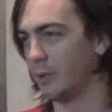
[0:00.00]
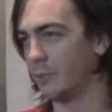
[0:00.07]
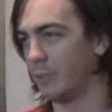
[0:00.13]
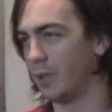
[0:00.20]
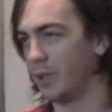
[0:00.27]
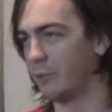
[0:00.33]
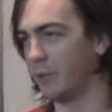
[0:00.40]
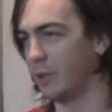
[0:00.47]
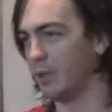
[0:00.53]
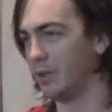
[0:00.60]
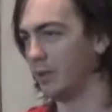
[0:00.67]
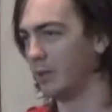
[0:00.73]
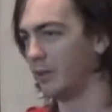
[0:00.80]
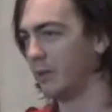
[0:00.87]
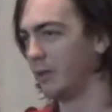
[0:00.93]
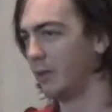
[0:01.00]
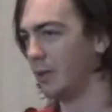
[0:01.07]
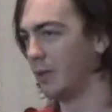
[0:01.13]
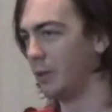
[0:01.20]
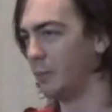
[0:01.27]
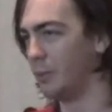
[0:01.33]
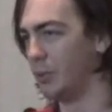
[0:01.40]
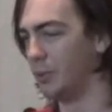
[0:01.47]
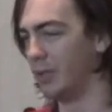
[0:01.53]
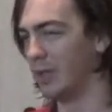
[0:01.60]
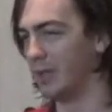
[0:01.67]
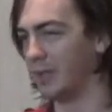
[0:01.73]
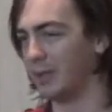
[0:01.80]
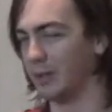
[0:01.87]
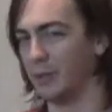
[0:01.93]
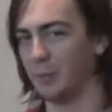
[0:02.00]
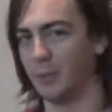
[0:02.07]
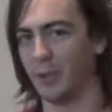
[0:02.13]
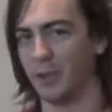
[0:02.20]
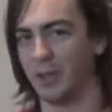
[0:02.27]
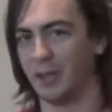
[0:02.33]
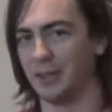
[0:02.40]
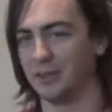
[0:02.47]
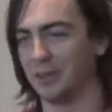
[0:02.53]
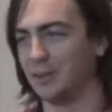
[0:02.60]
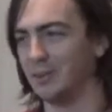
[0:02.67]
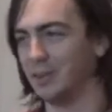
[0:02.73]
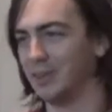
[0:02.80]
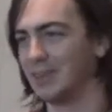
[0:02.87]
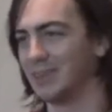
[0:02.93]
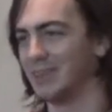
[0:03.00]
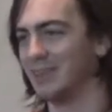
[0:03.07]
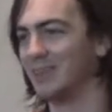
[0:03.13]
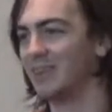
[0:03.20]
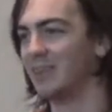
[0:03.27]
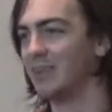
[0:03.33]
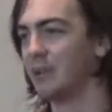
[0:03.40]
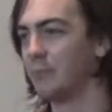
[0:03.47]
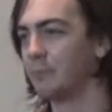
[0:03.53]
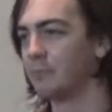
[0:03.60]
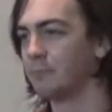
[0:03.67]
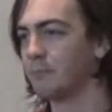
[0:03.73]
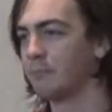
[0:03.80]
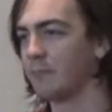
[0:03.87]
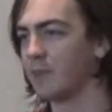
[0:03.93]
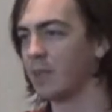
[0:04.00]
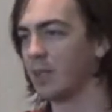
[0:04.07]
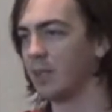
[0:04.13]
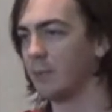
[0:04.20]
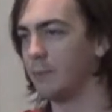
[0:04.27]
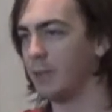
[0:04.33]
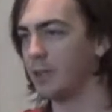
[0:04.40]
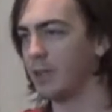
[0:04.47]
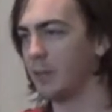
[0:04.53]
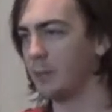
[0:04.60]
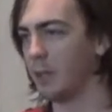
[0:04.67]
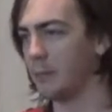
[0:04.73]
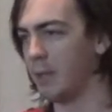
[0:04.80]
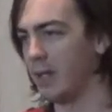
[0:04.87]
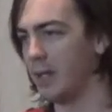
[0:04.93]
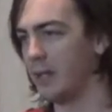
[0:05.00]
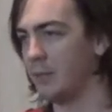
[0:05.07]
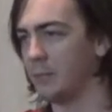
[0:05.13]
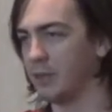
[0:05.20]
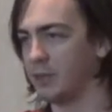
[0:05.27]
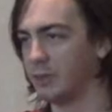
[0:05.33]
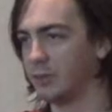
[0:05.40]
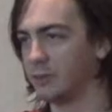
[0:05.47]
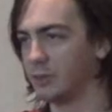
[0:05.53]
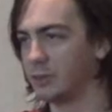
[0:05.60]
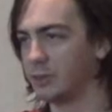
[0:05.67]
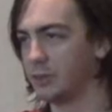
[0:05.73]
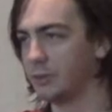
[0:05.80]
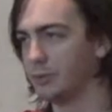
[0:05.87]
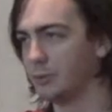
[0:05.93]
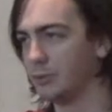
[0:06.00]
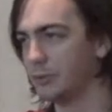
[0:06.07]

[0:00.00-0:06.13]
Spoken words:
I'm playing with a bootleg third-party controller, so I'd better take my bag, my journal too.